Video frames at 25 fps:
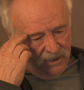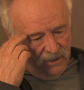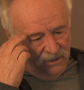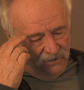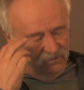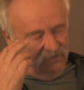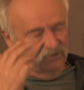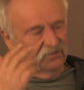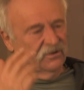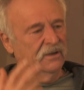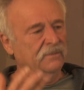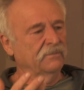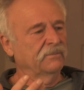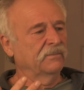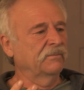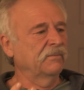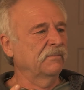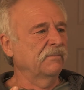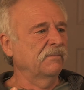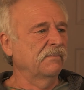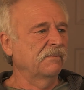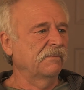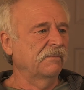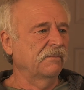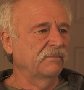
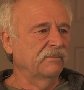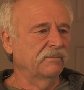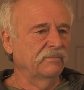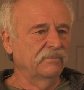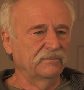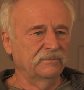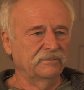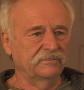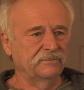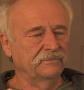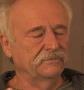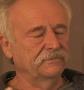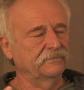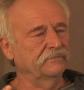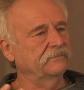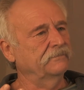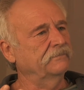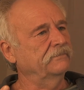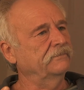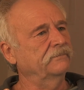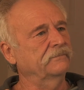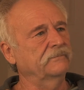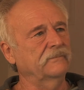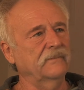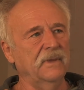some,
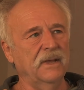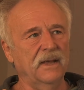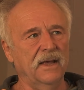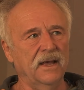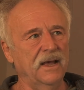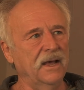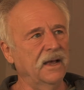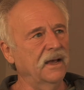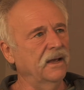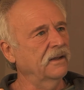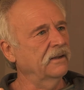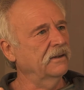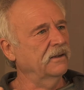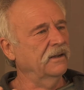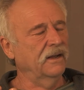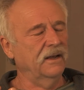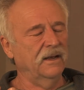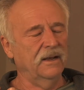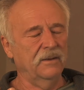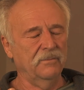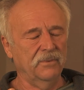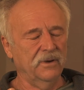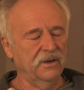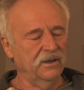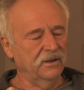
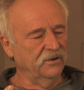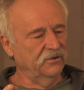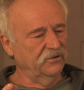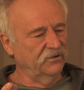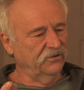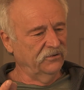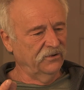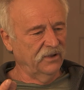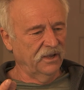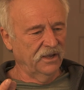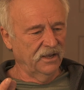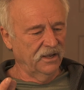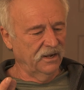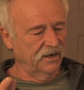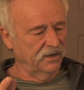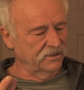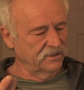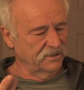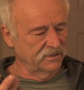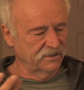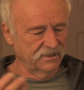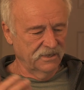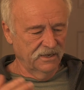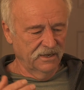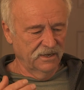I'm gonna say it,
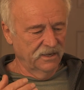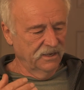just